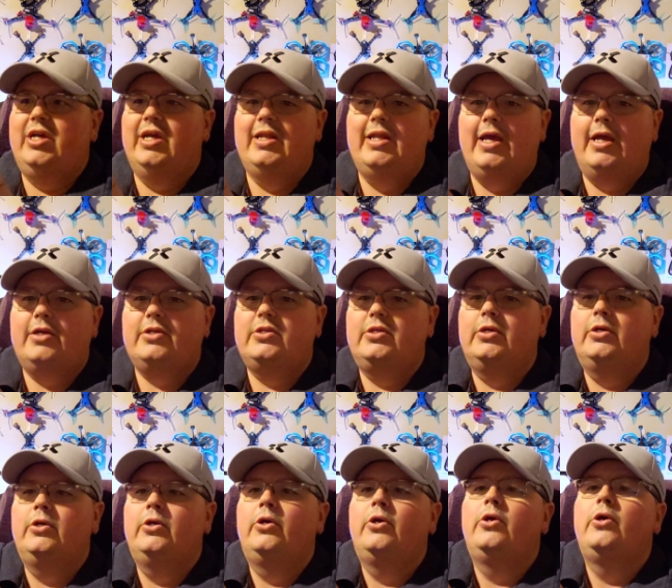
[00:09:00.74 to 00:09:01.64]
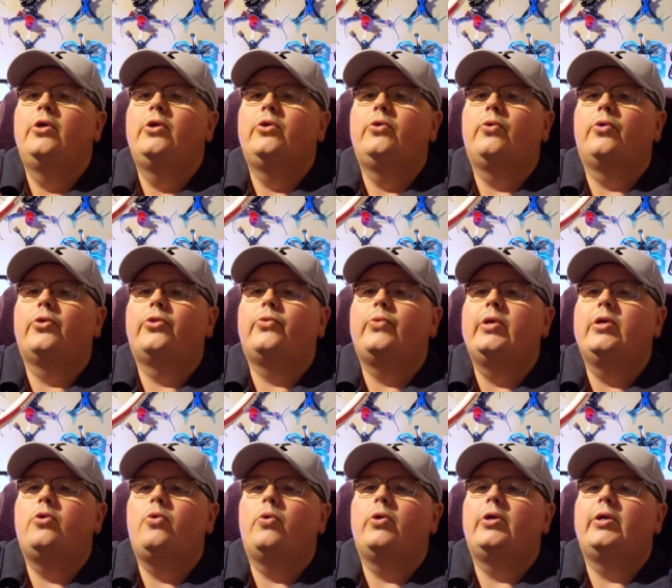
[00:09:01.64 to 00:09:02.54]
connect your
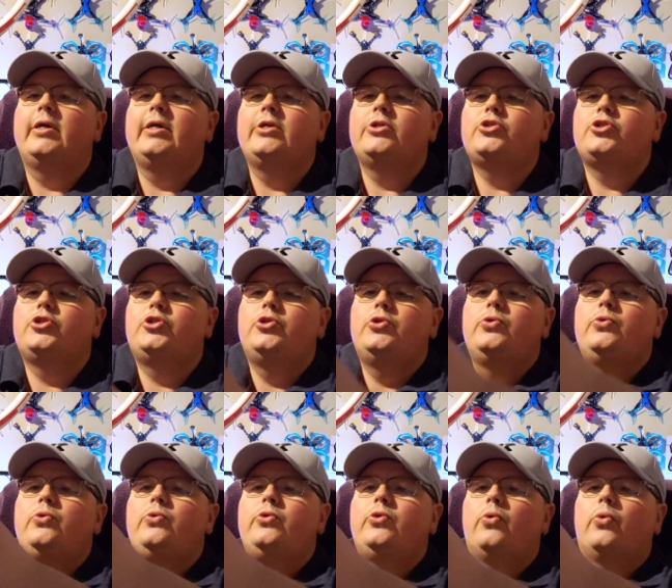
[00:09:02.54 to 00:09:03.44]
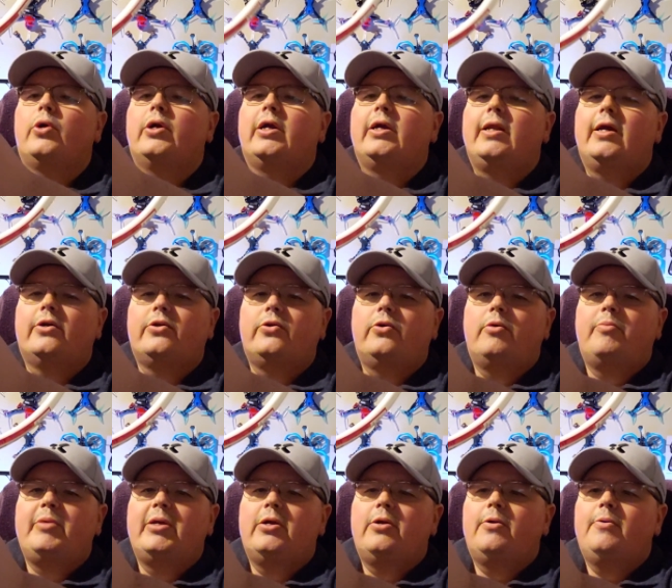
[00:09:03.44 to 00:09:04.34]
3/4 inch to your connector
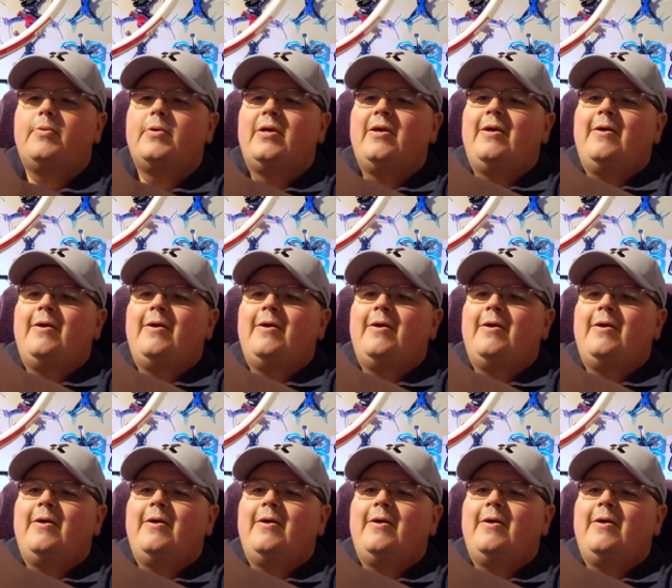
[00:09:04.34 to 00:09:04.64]
up here.